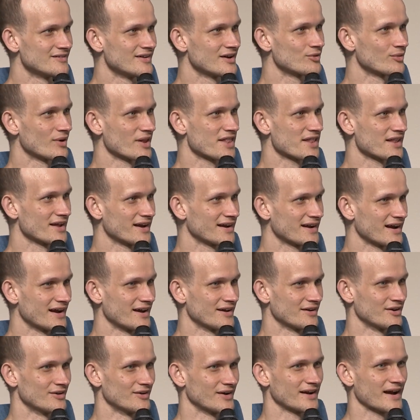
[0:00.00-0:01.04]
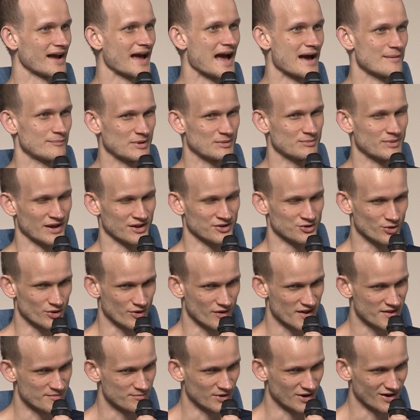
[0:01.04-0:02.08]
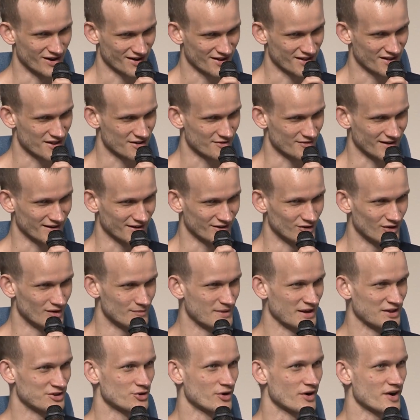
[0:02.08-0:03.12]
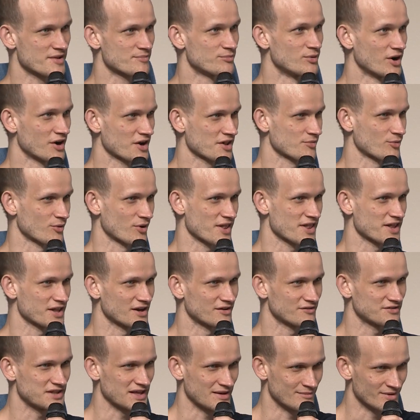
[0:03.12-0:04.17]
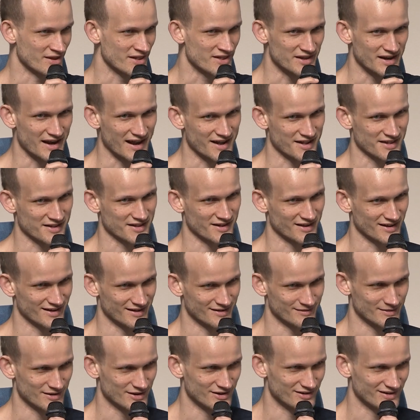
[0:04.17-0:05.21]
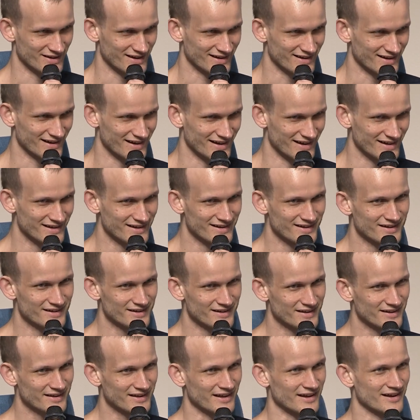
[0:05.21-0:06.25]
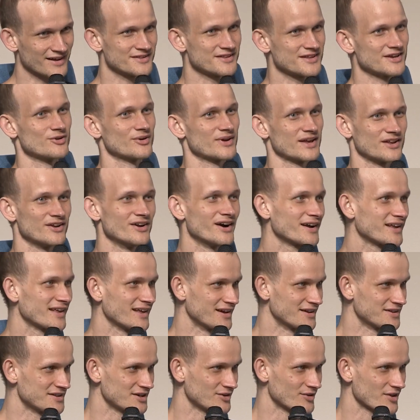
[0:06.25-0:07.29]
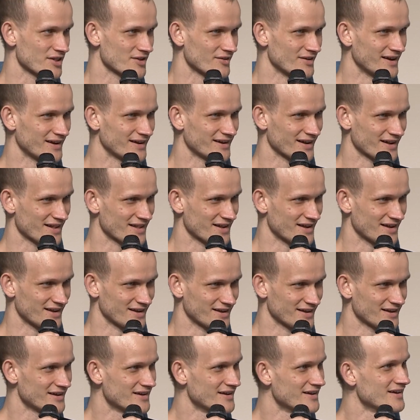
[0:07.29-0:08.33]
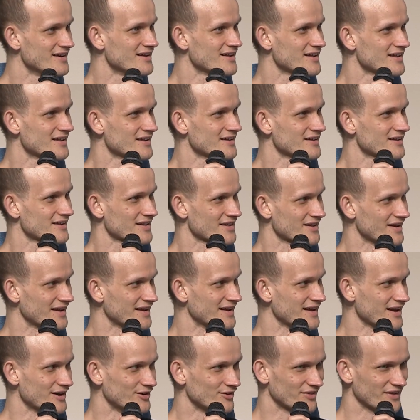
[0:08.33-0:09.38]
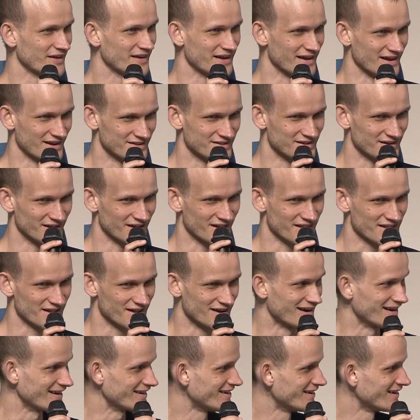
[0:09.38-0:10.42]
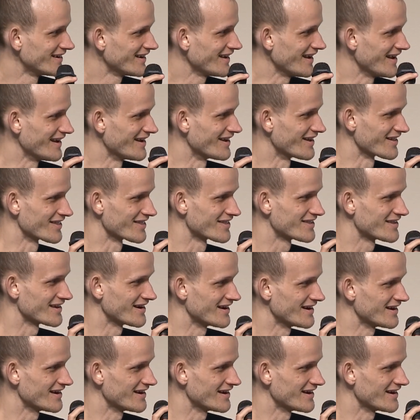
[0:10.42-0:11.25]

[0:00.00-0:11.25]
what's like like a happy Pandora's box. It's like a Pandora's box where instead of demons it has like candy. Okay, not candy. It's like say it's like healthy candy inside, and